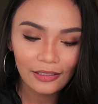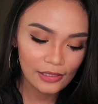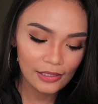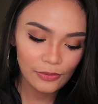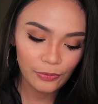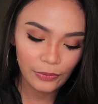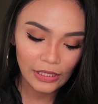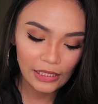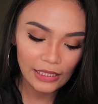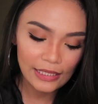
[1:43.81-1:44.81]
This is
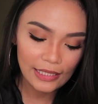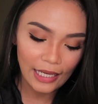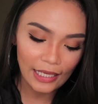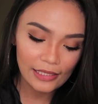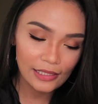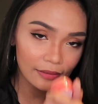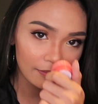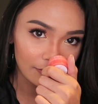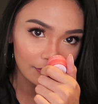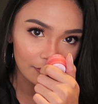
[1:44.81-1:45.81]
really nice and
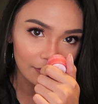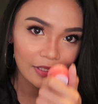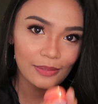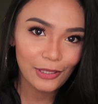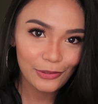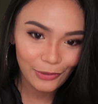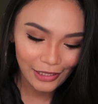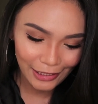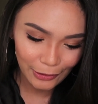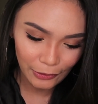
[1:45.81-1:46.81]
it smells
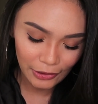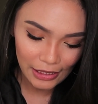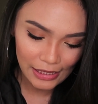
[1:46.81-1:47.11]
really good.